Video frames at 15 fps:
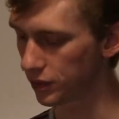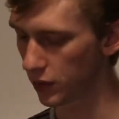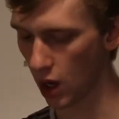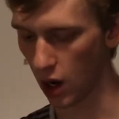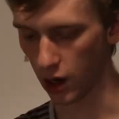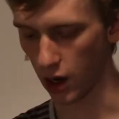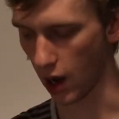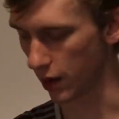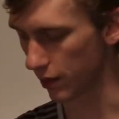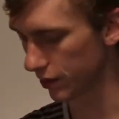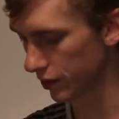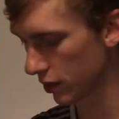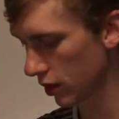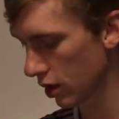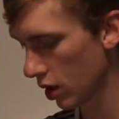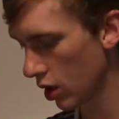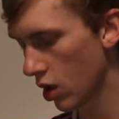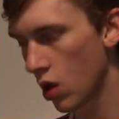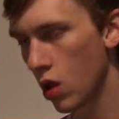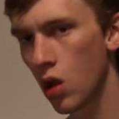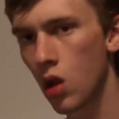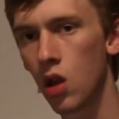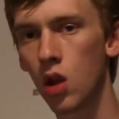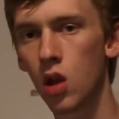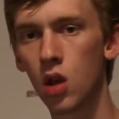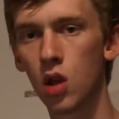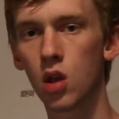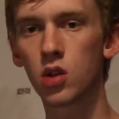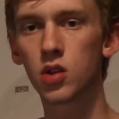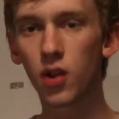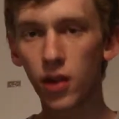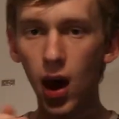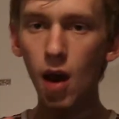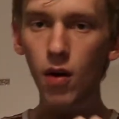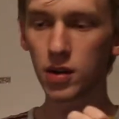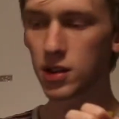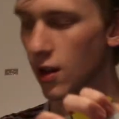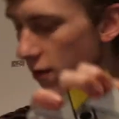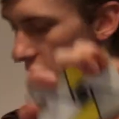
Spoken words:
Alright. So that was the